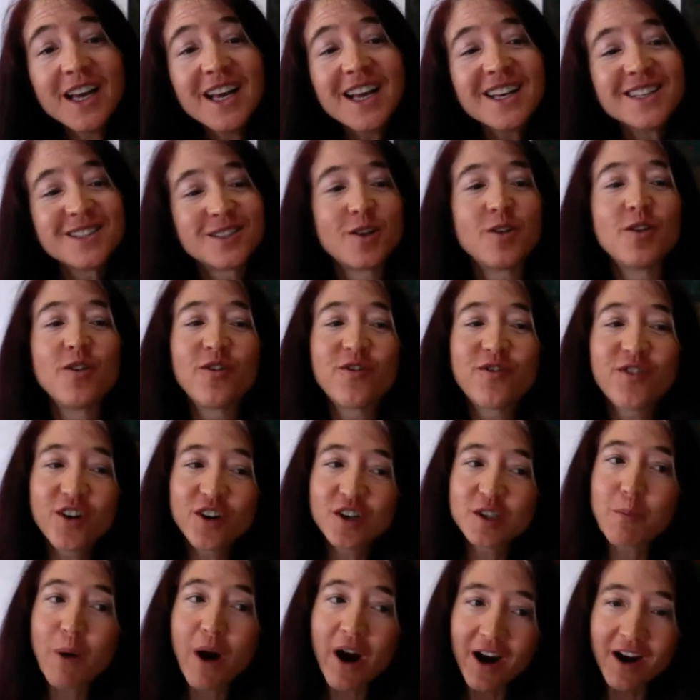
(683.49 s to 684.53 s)
So the
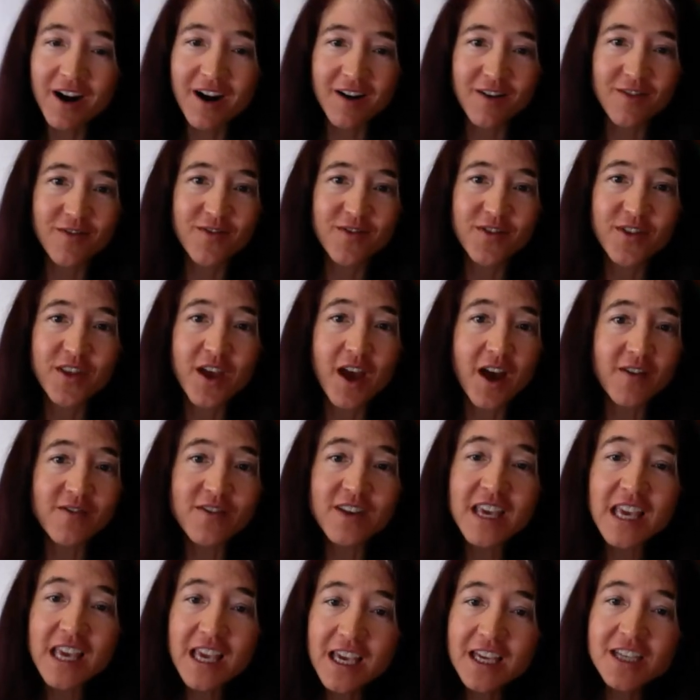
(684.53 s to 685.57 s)
first part of, of
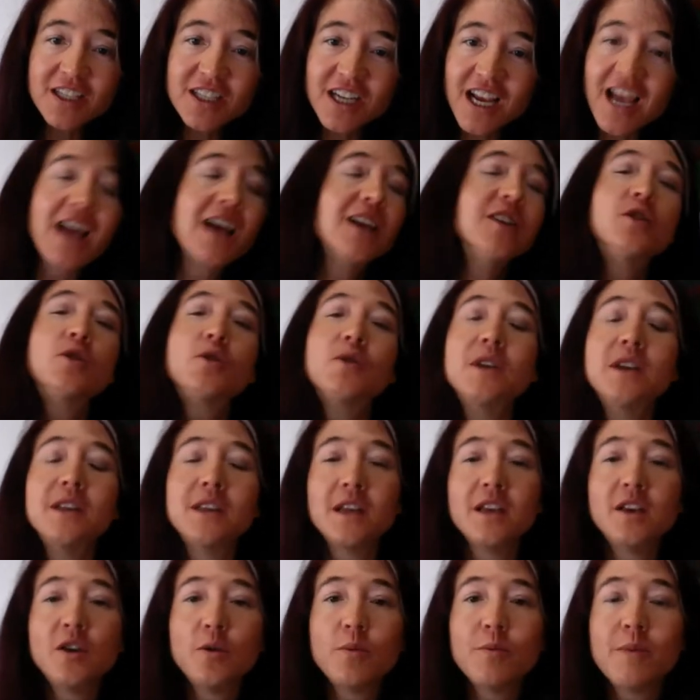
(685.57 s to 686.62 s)
each entry that
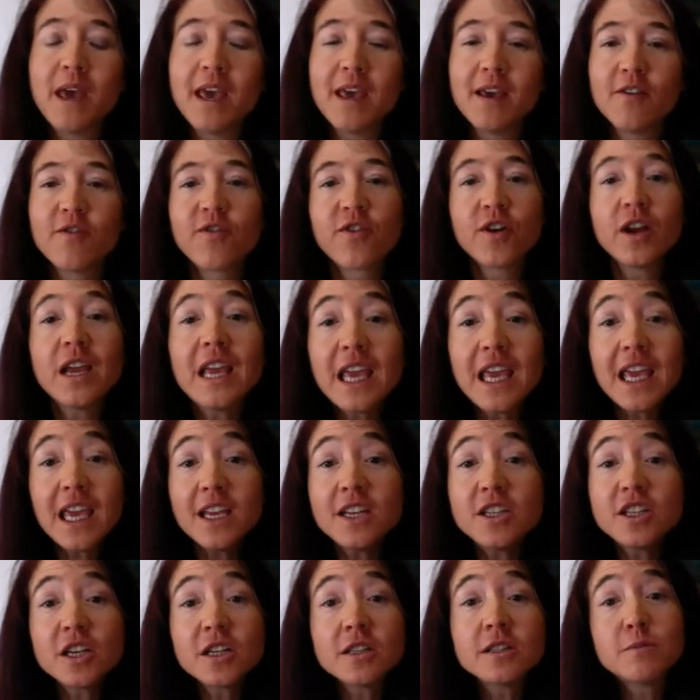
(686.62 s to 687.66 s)
you make for each
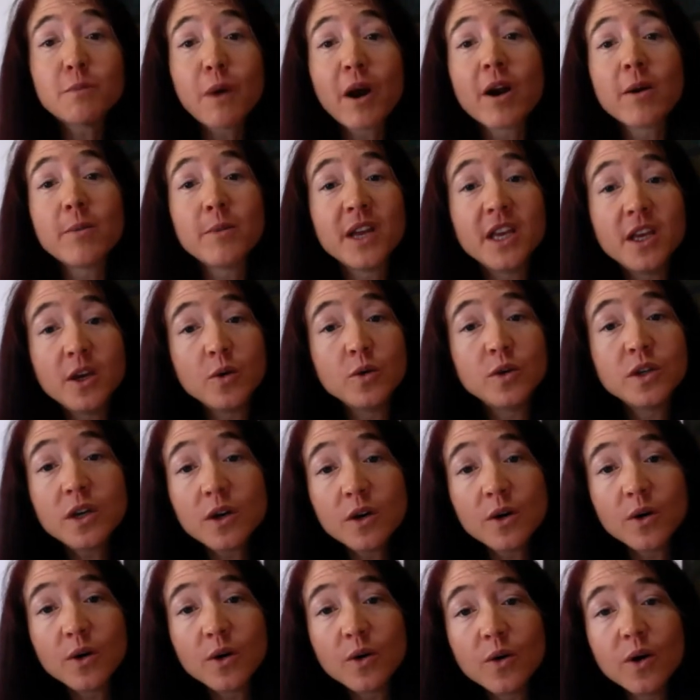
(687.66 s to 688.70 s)
experiment you
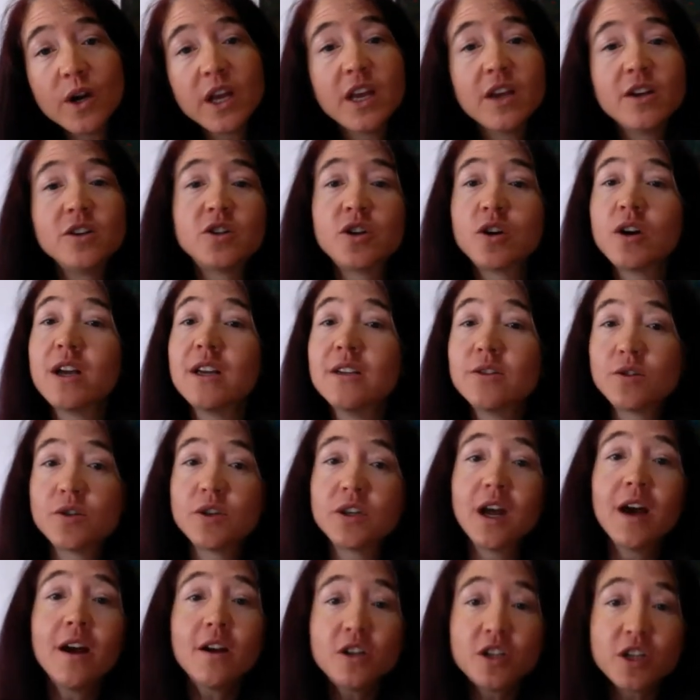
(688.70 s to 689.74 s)
do is your
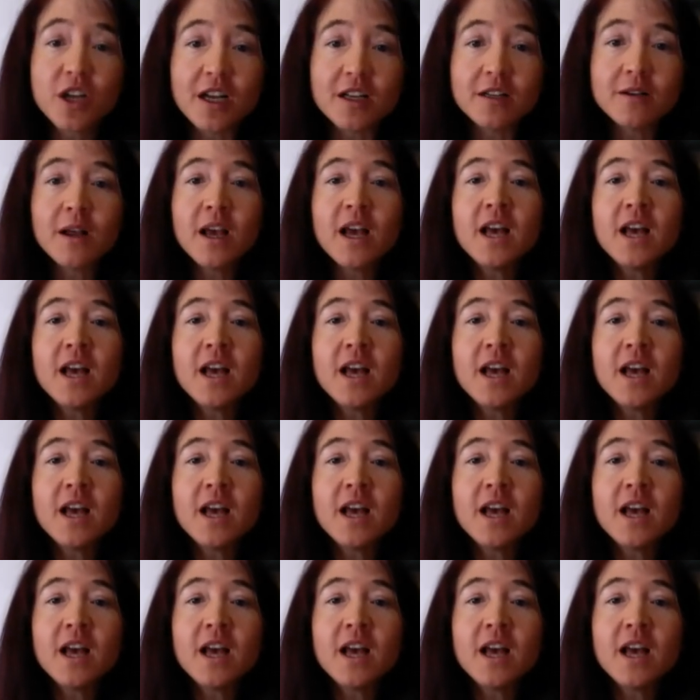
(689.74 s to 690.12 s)
introduction.